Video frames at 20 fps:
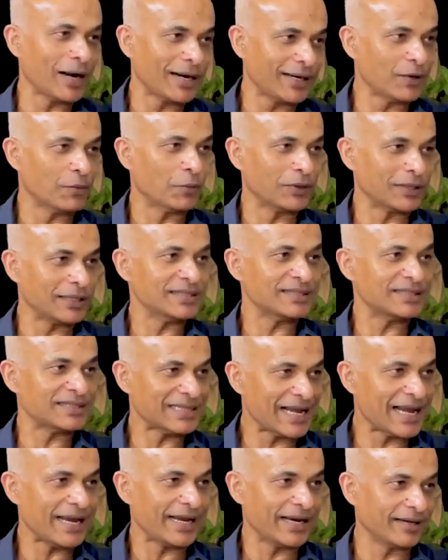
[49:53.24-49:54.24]
no idea what he's
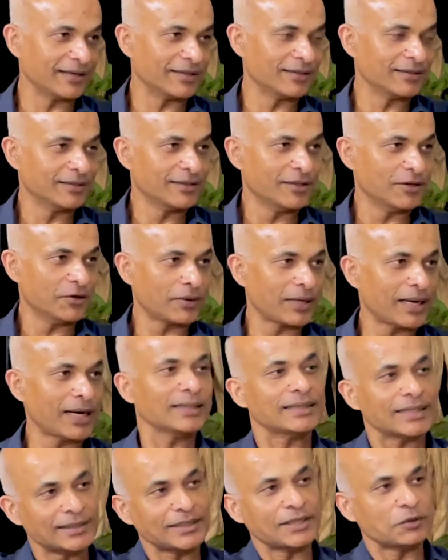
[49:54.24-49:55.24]
saying. Okay,
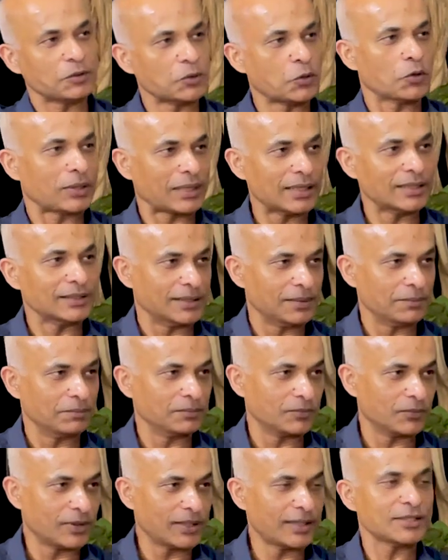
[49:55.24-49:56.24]
and then they will go kill them,
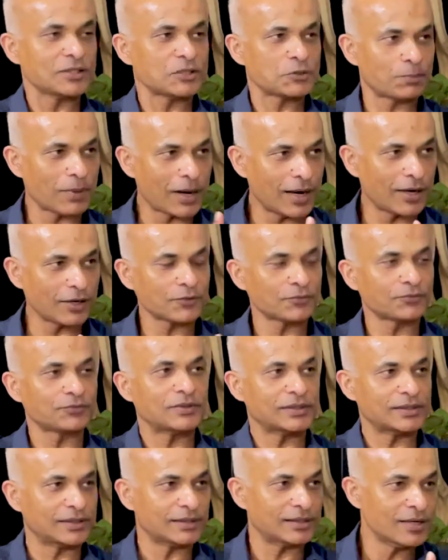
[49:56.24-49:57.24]
right? It's part
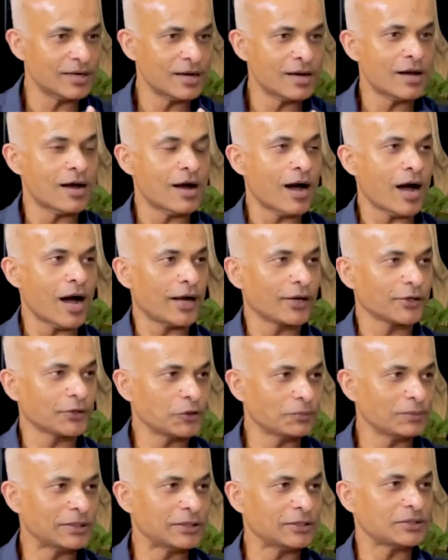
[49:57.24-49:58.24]
of the
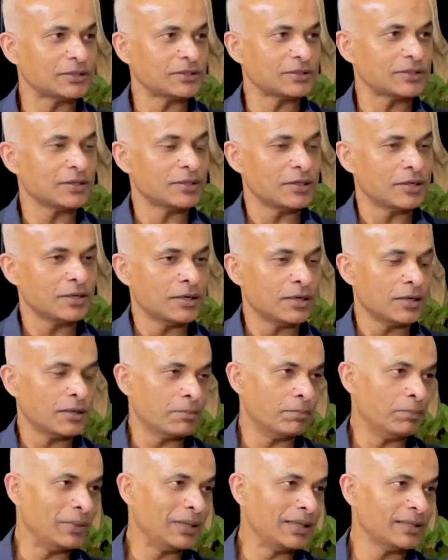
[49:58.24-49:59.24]
argument
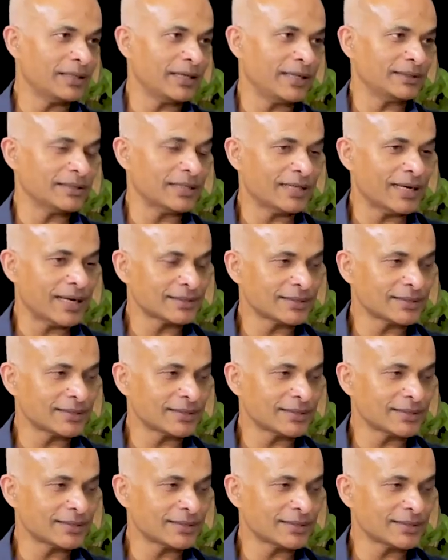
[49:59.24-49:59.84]
building, the